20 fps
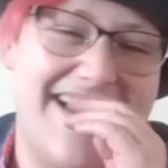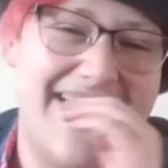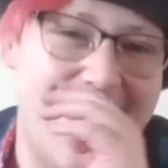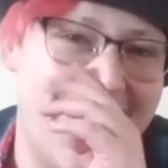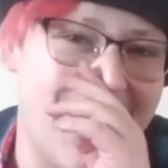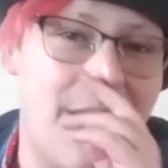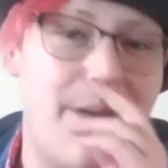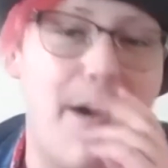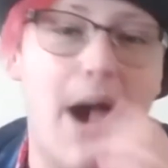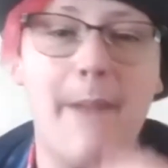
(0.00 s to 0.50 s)

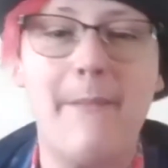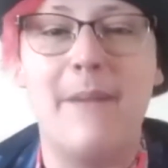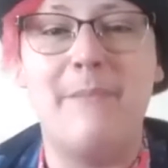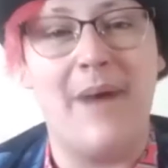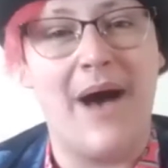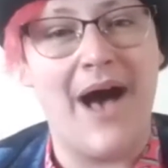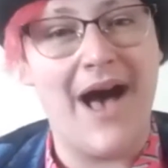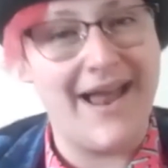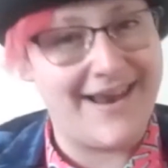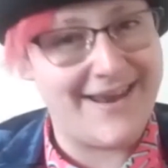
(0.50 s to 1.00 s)
And I'm a
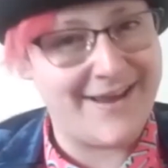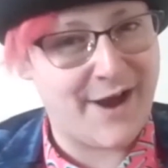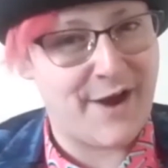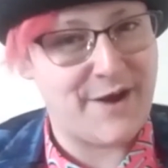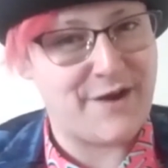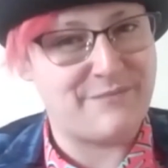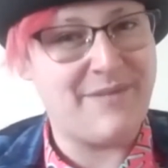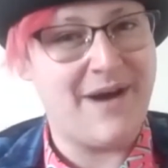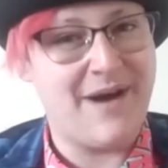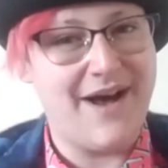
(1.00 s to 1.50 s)
burly
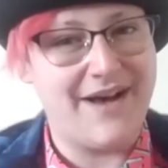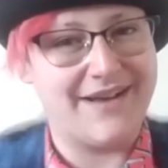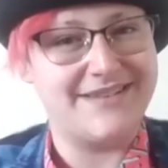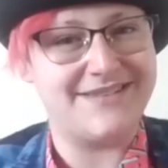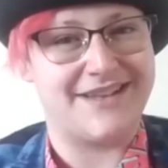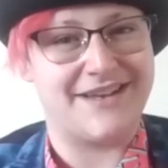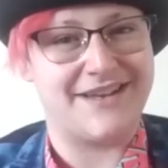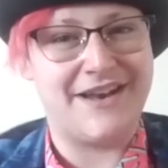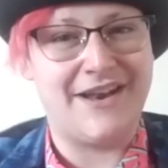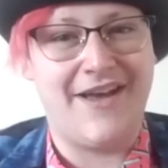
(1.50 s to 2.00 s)
kind of
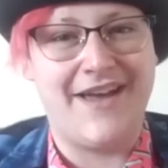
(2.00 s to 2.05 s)
person.